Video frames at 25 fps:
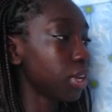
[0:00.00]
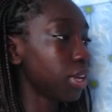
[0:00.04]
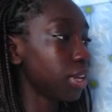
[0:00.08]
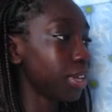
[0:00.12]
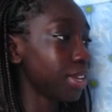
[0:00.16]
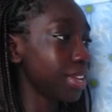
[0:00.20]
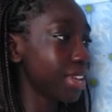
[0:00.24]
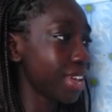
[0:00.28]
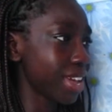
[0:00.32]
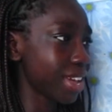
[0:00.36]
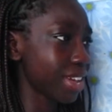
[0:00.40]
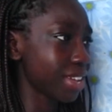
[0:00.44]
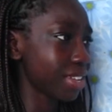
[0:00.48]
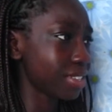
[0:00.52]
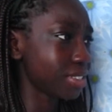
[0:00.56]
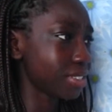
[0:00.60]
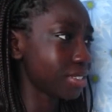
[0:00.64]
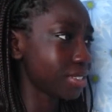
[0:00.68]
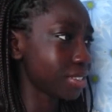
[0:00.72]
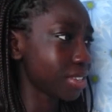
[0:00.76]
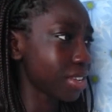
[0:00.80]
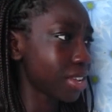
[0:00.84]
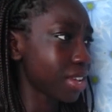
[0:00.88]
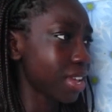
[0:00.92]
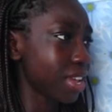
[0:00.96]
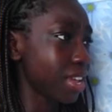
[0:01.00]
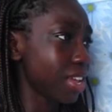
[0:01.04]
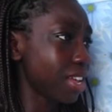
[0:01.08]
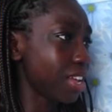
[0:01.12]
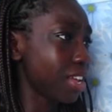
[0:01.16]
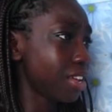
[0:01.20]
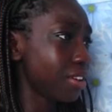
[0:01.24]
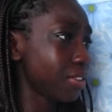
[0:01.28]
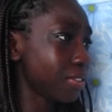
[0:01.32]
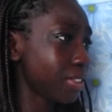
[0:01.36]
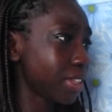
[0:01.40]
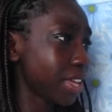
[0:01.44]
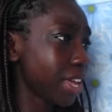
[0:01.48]
Yes.
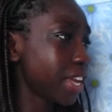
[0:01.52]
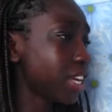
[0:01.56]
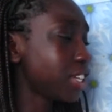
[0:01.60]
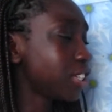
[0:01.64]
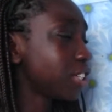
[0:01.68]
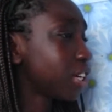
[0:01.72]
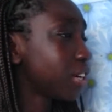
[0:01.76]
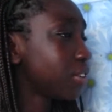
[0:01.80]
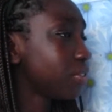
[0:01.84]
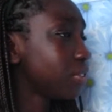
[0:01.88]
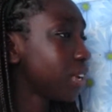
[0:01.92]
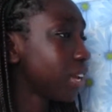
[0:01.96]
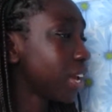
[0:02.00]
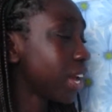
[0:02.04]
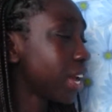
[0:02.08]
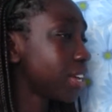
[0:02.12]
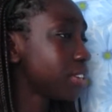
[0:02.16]
If the HIV